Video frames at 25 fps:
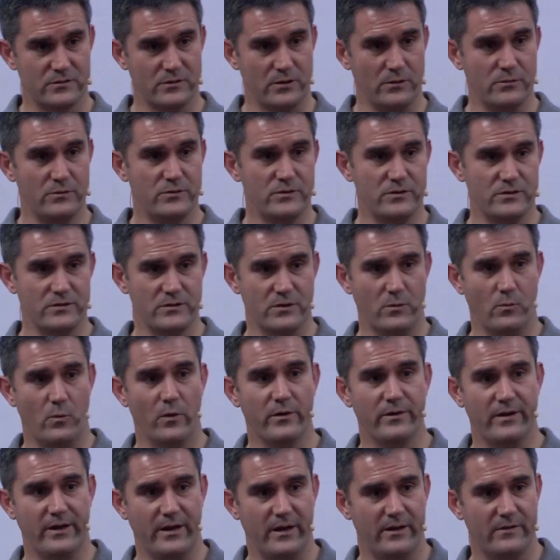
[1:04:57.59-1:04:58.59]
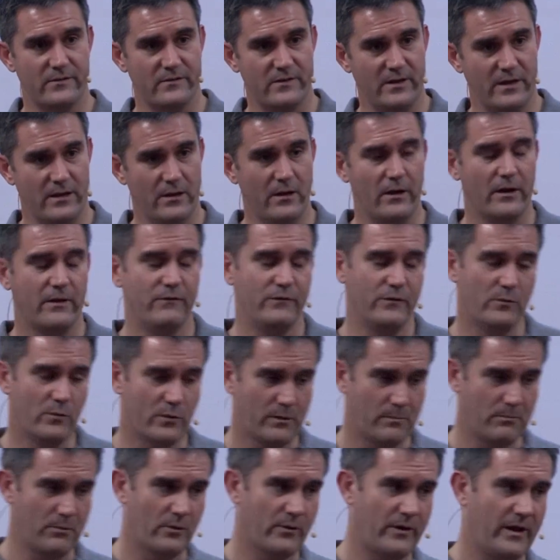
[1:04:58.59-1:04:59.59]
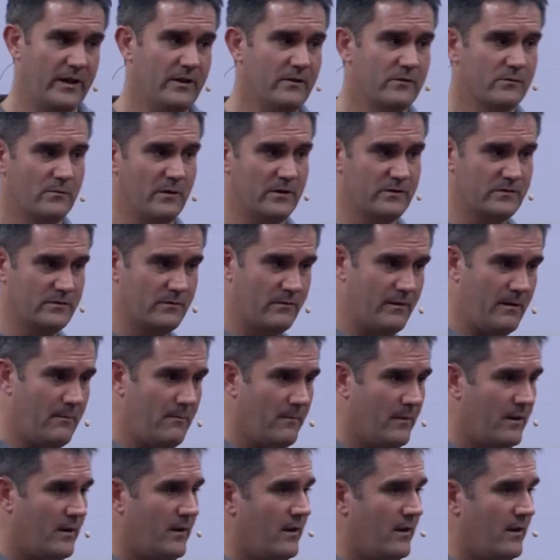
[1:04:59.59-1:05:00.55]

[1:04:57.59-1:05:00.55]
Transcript: solutions that want it and say, look, if you want to plug into SRM,